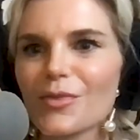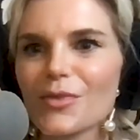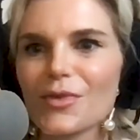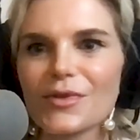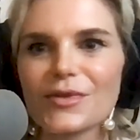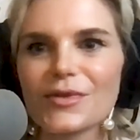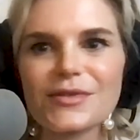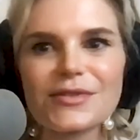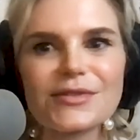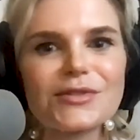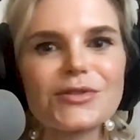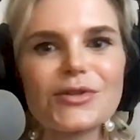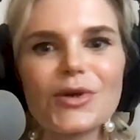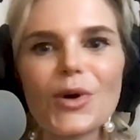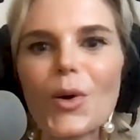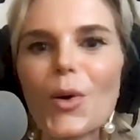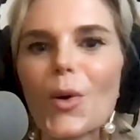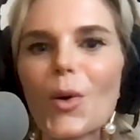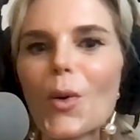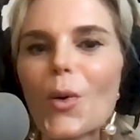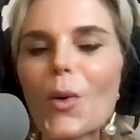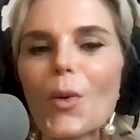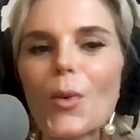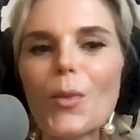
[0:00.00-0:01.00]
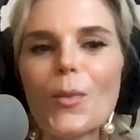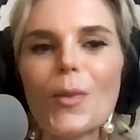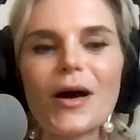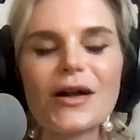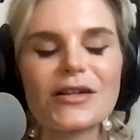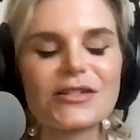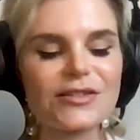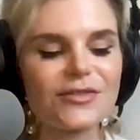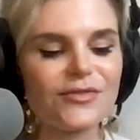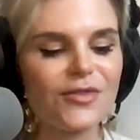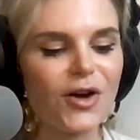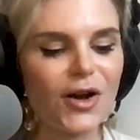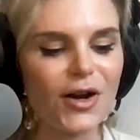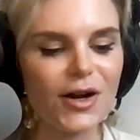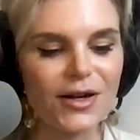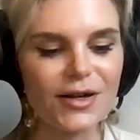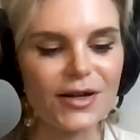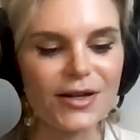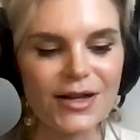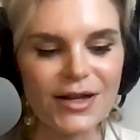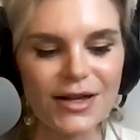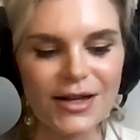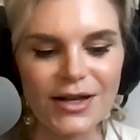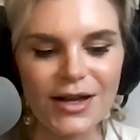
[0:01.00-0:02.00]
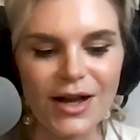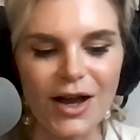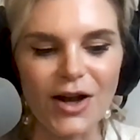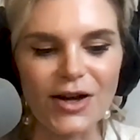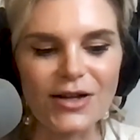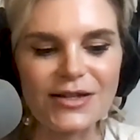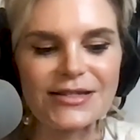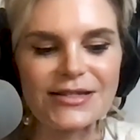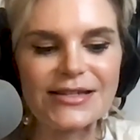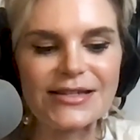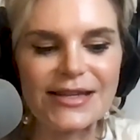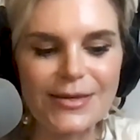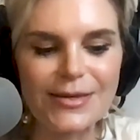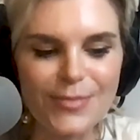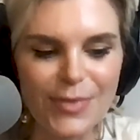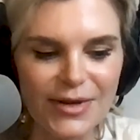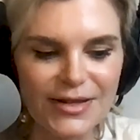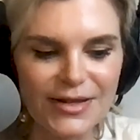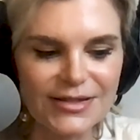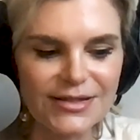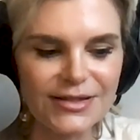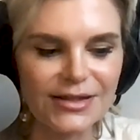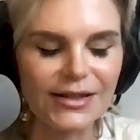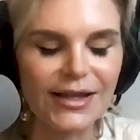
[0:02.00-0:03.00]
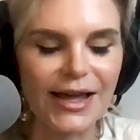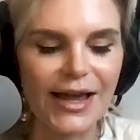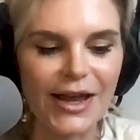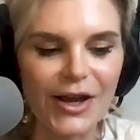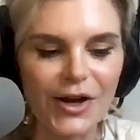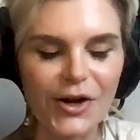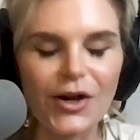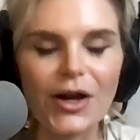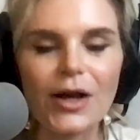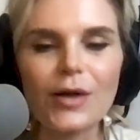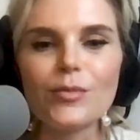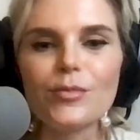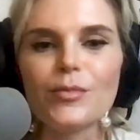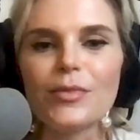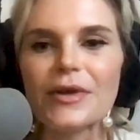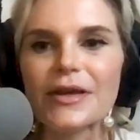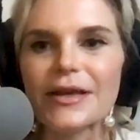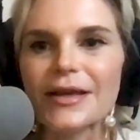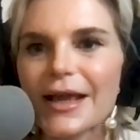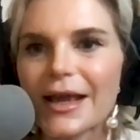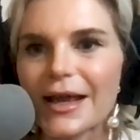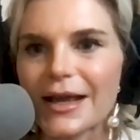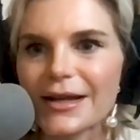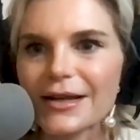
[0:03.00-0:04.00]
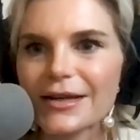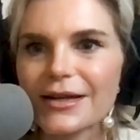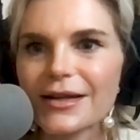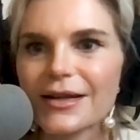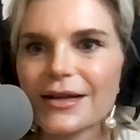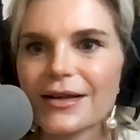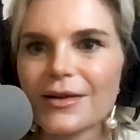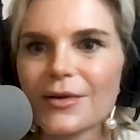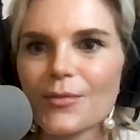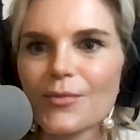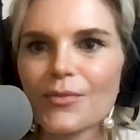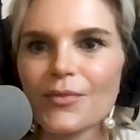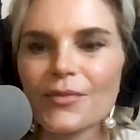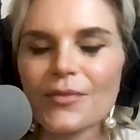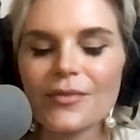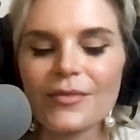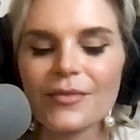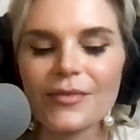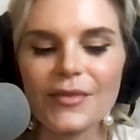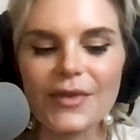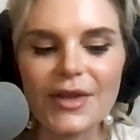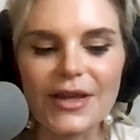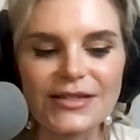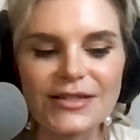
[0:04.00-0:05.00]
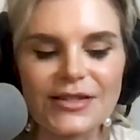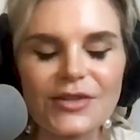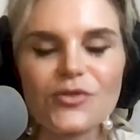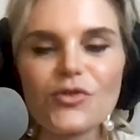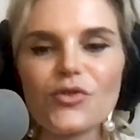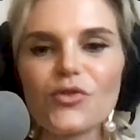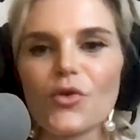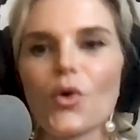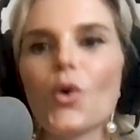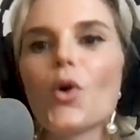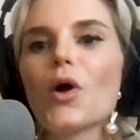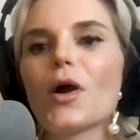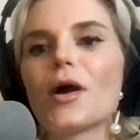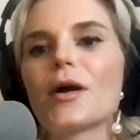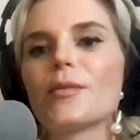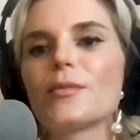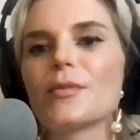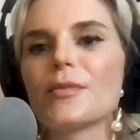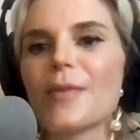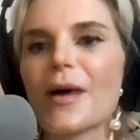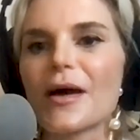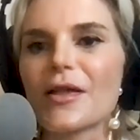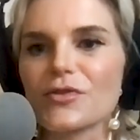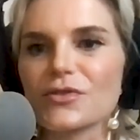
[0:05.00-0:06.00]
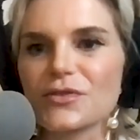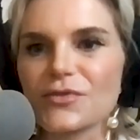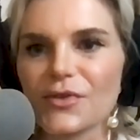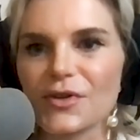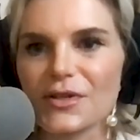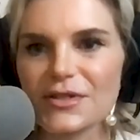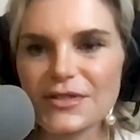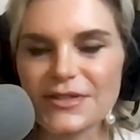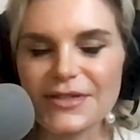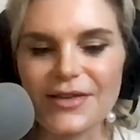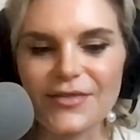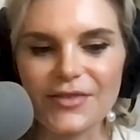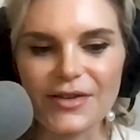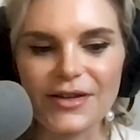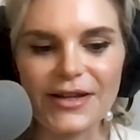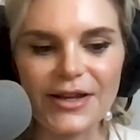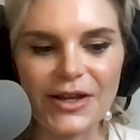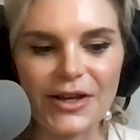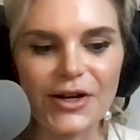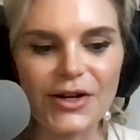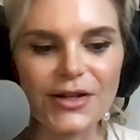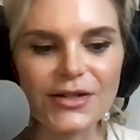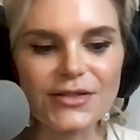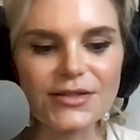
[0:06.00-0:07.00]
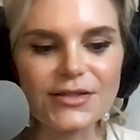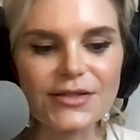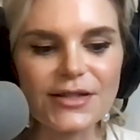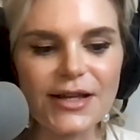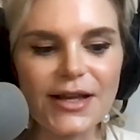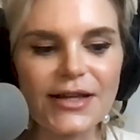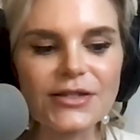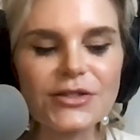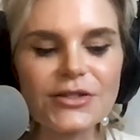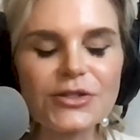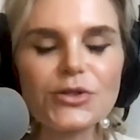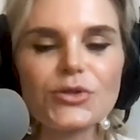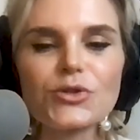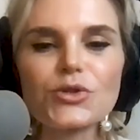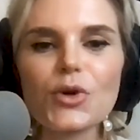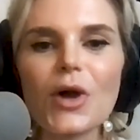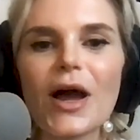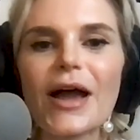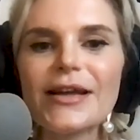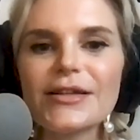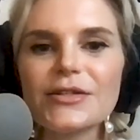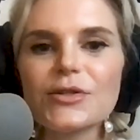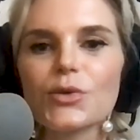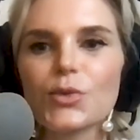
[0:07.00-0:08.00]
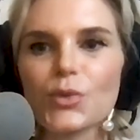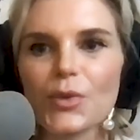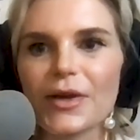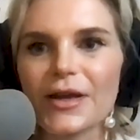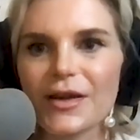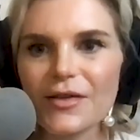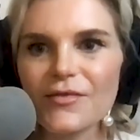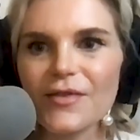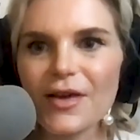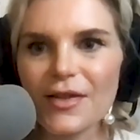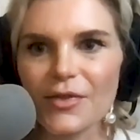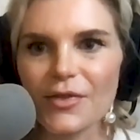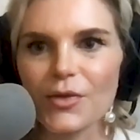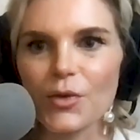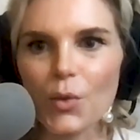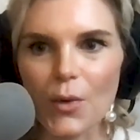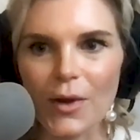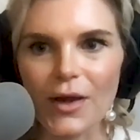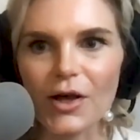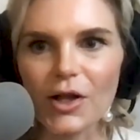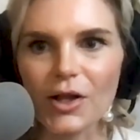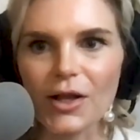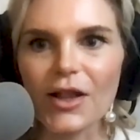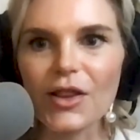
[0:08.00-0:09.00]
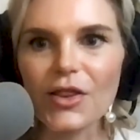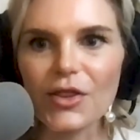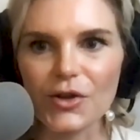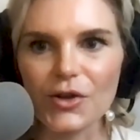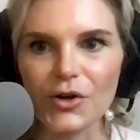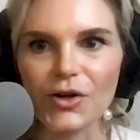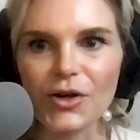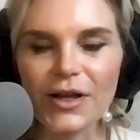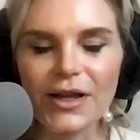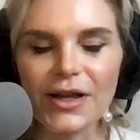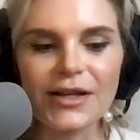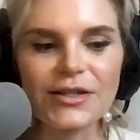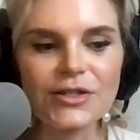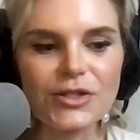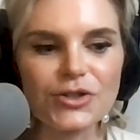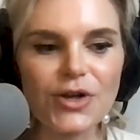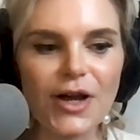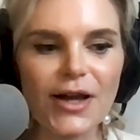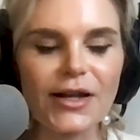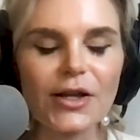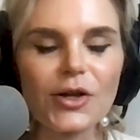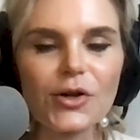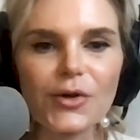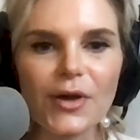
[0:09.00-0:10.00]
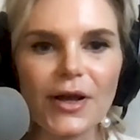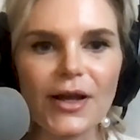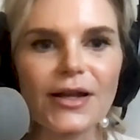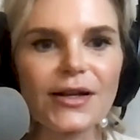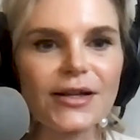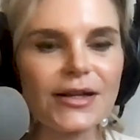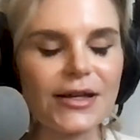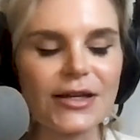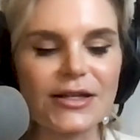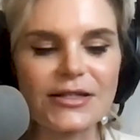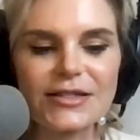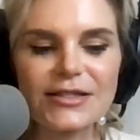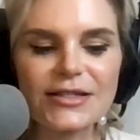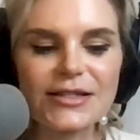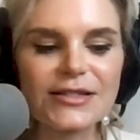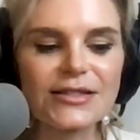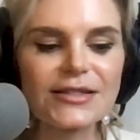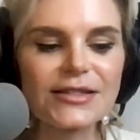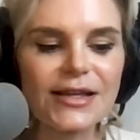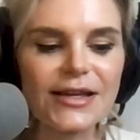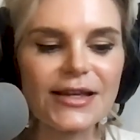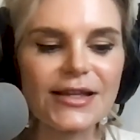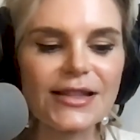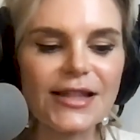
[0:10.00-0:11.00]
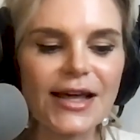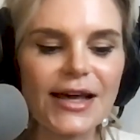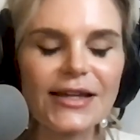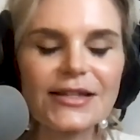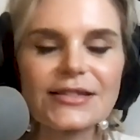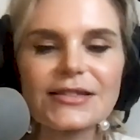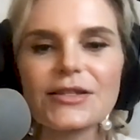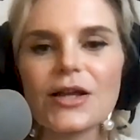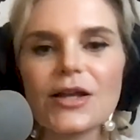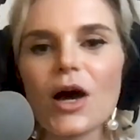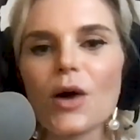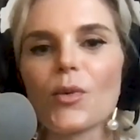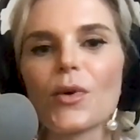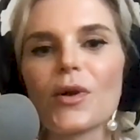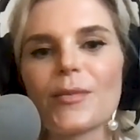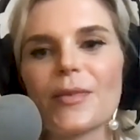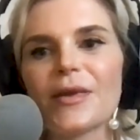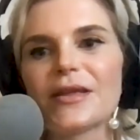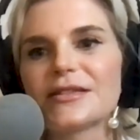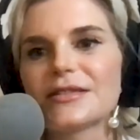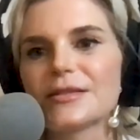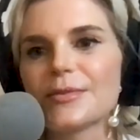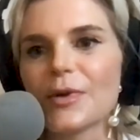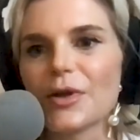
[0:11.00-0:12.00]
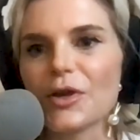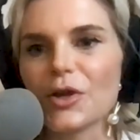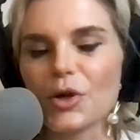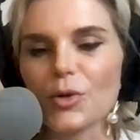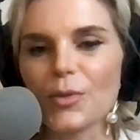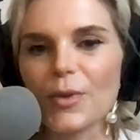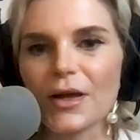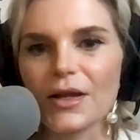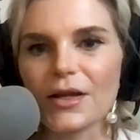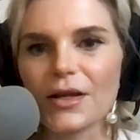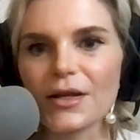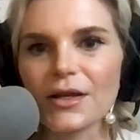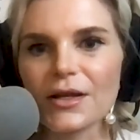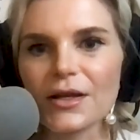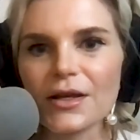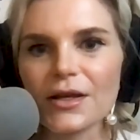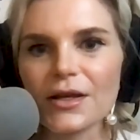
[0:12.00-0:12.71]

so much of our deepest layer of being is informed by those first 7 years. And to try to reinvent the wheel at 30 and to try to it's just like, that is not what it means to be human.